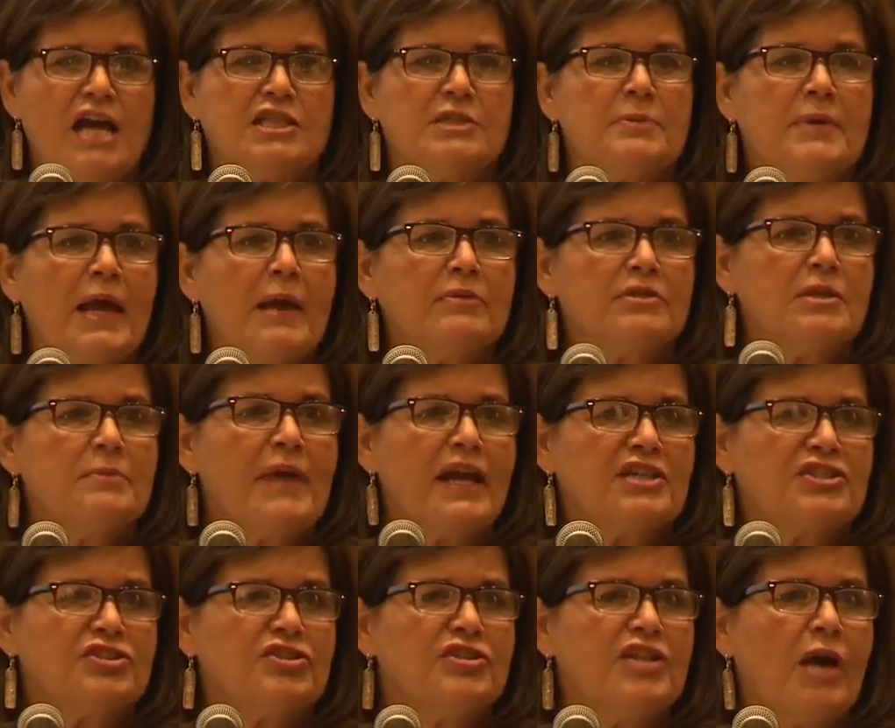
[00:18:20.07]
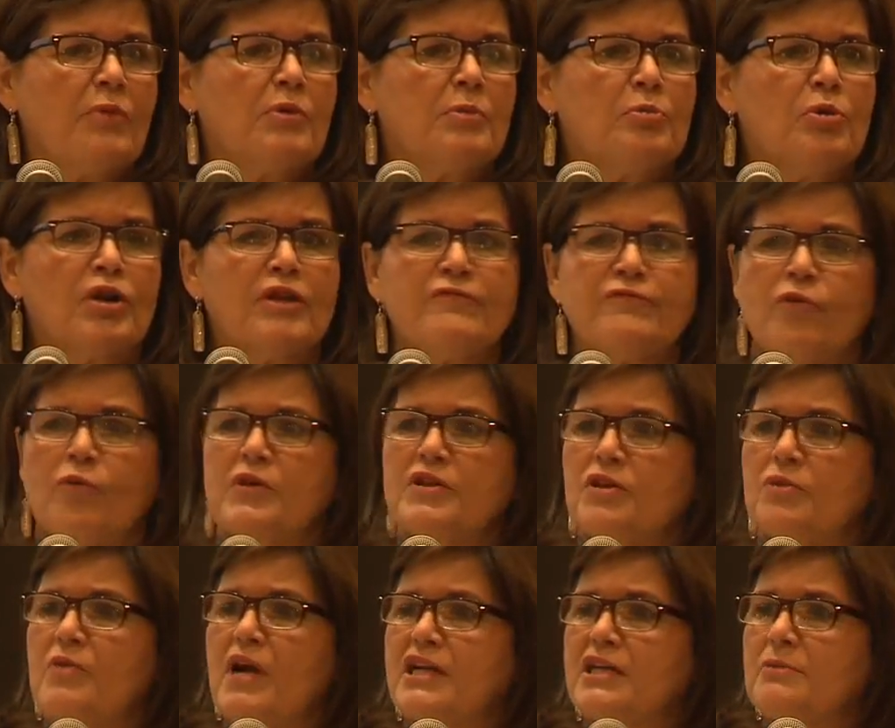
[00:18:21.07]
to be able to make sure that we're putting forward
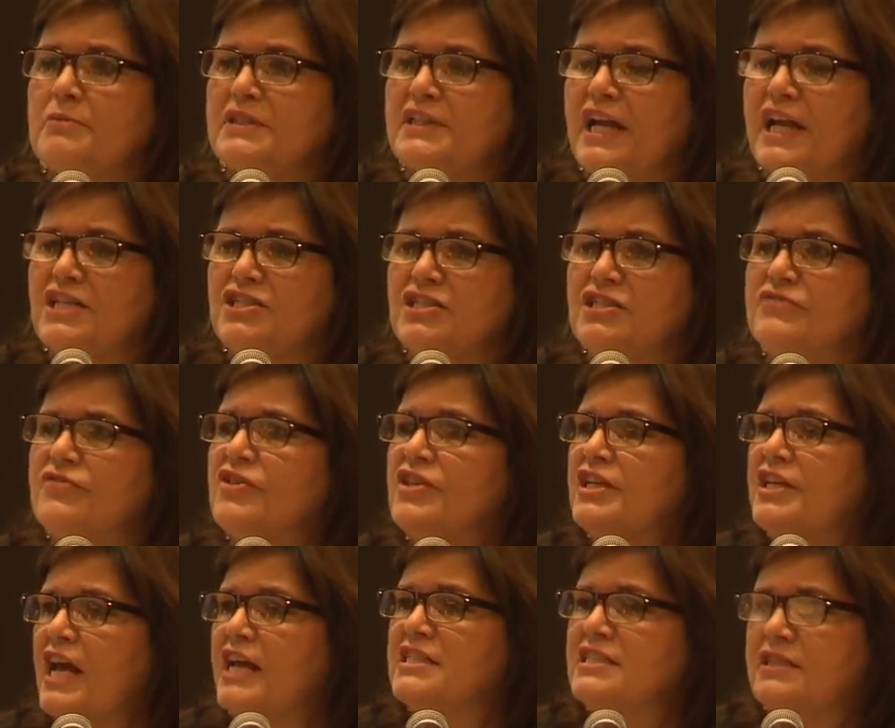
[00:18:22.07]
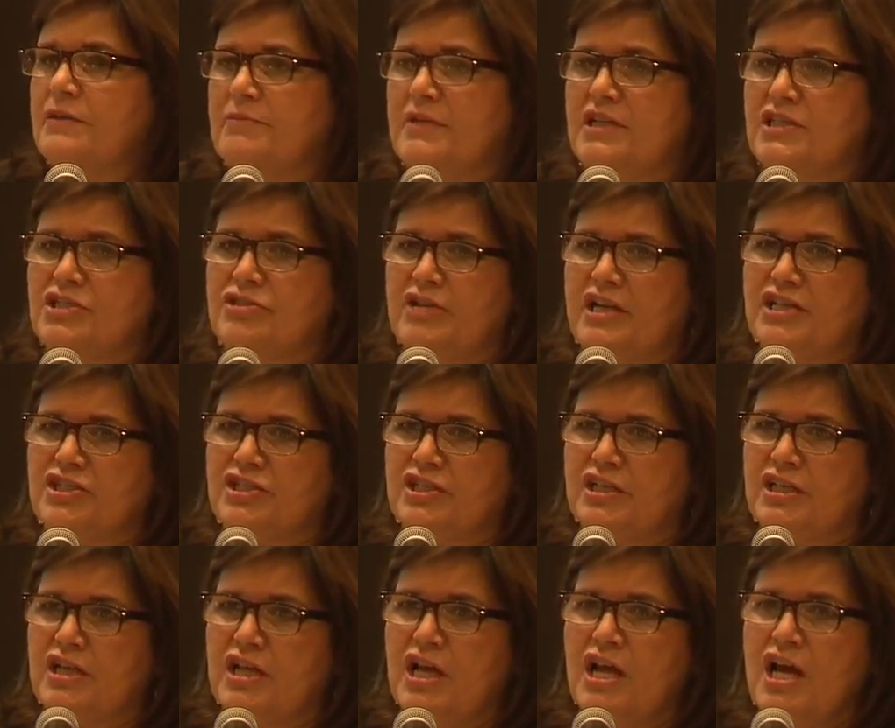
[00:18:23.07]
the recommendations for the next administration,